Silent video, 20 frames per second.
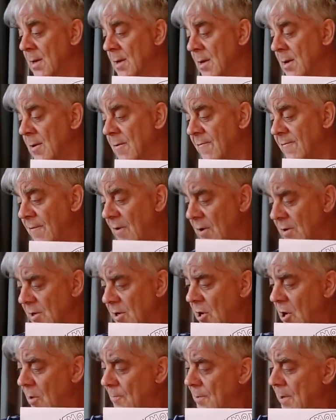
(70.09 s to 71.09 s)

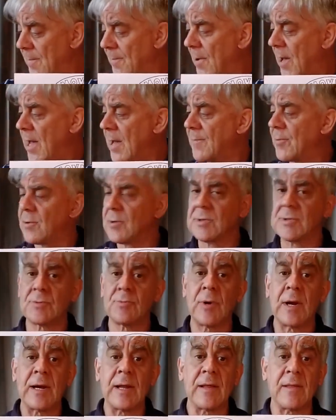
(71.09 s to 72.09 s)
Photocopy paper is
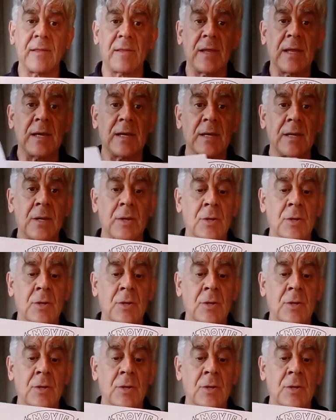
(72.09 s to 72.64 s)
really thin.